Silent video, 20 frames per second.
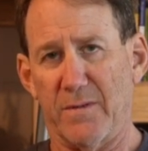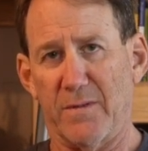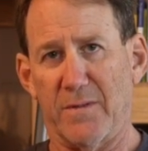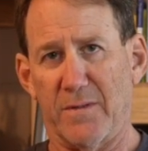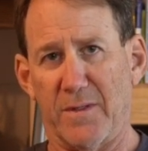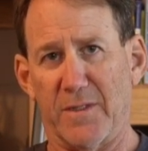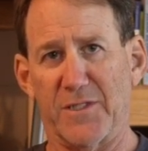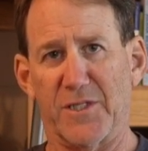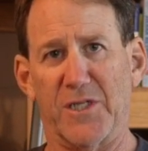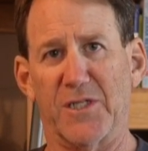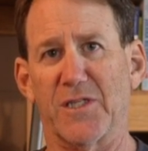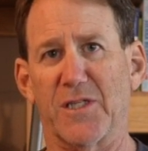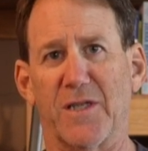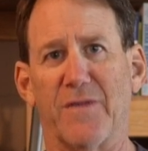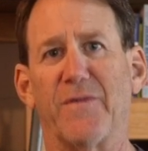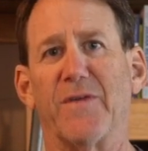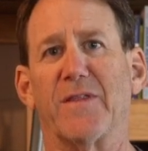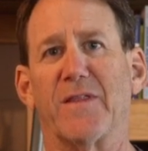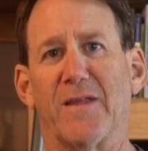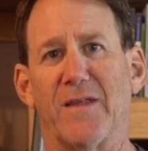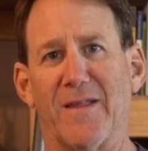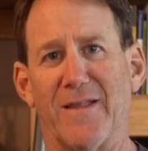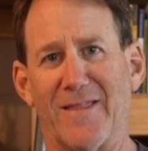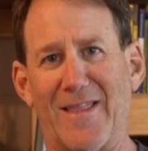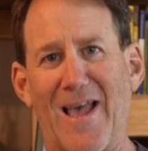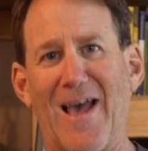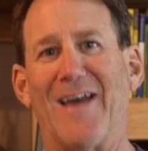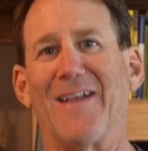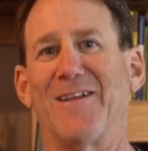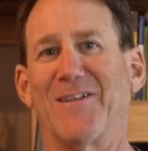let's just leave it at
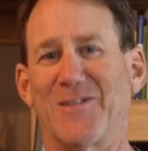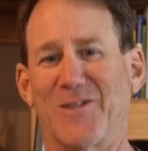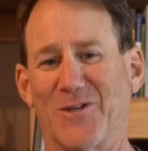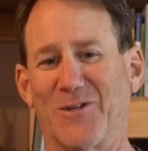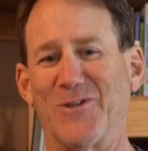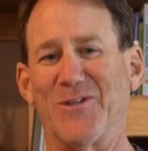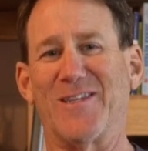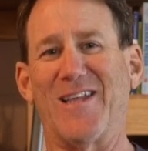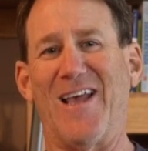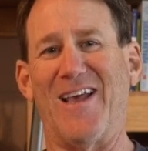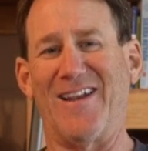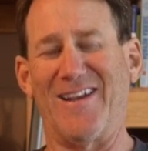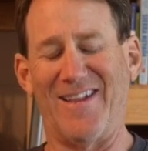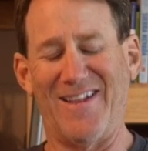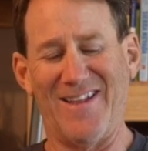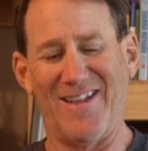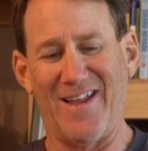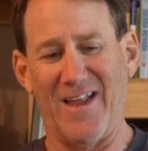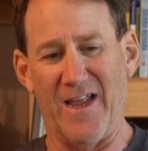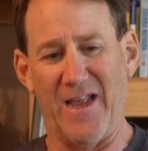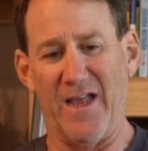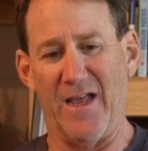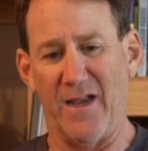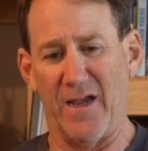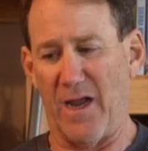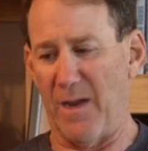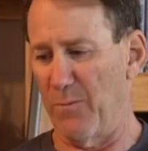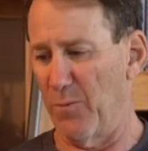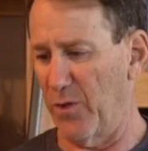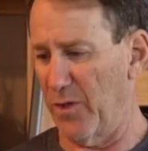that. It's a good tent, and
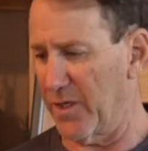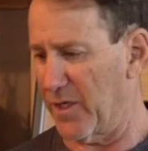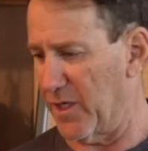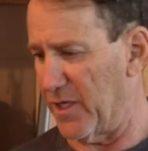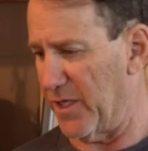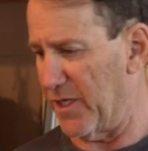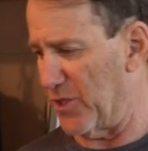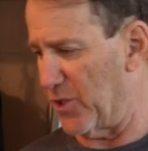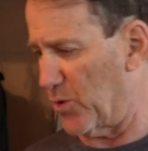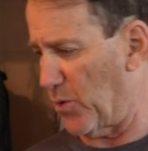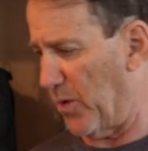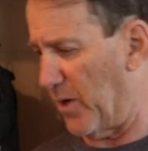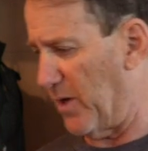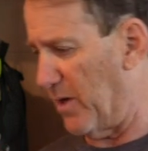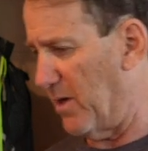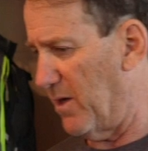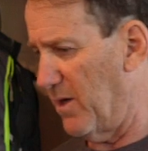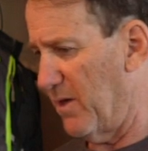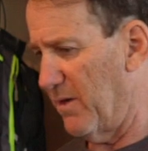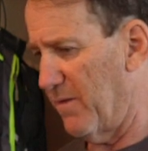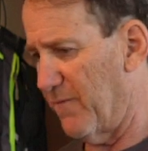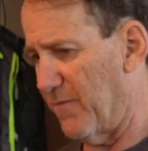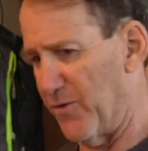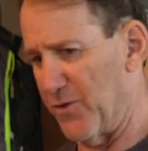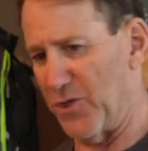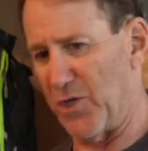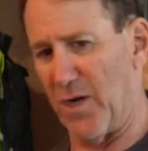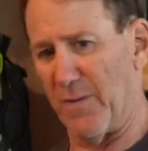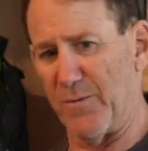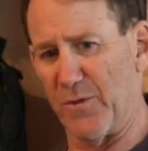I'm really going to enjoy it for the
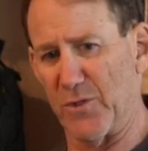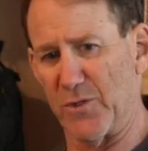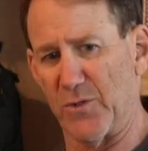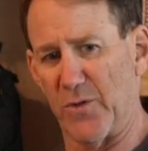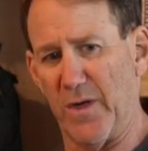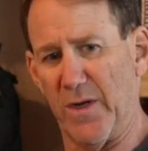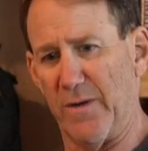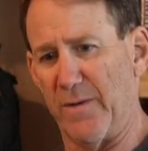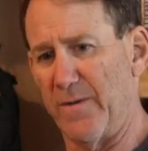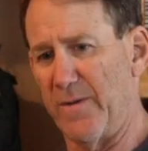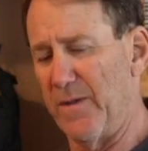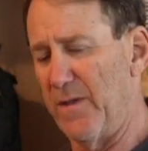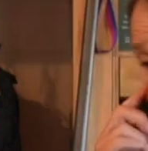John Muir Trail.